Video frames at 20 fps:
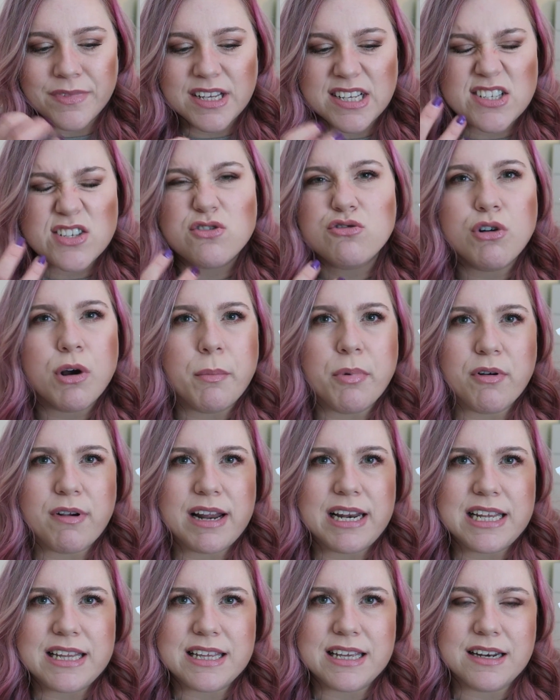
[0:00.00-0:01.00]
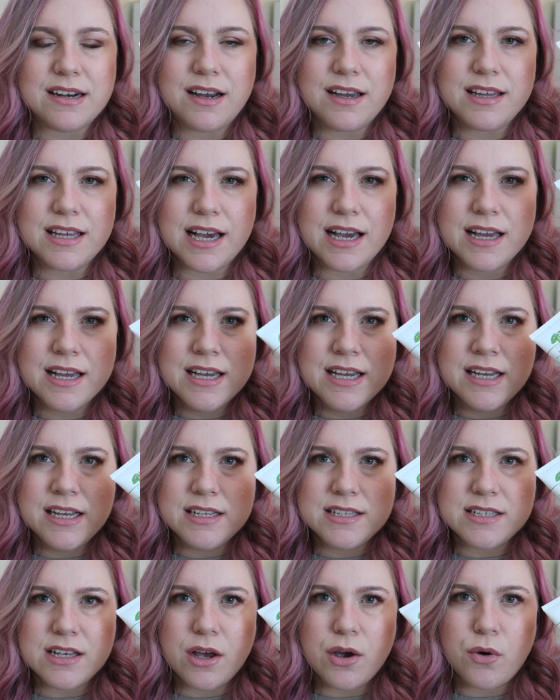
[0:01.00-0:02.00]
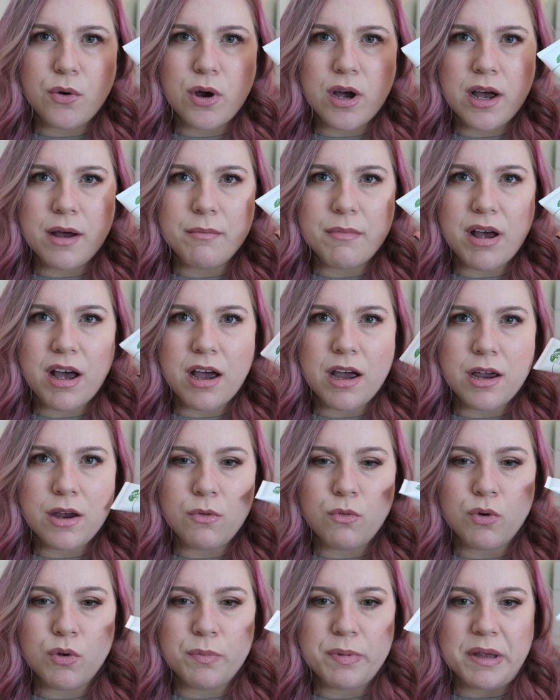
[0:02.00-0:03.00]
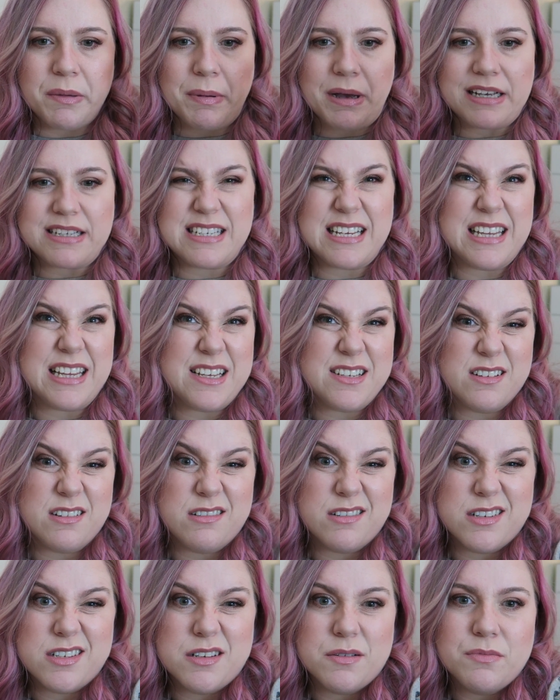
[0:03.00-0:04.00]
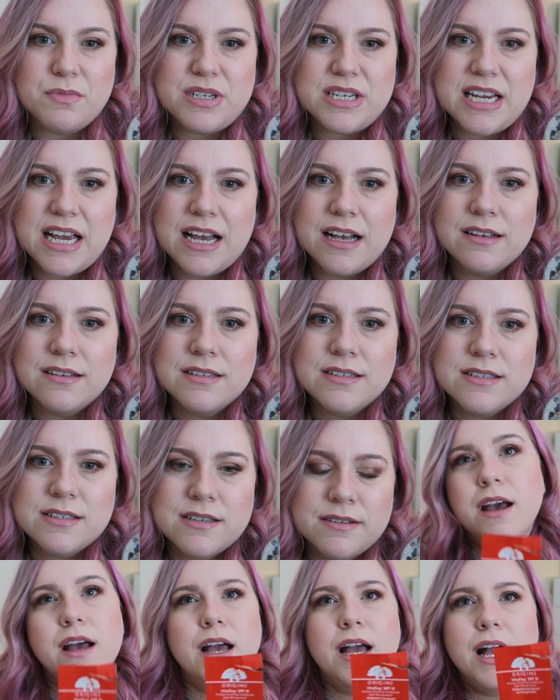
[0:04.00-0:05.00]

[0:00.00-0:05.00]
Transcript: scrub or anything like that. So I will be passing this on to somebody else.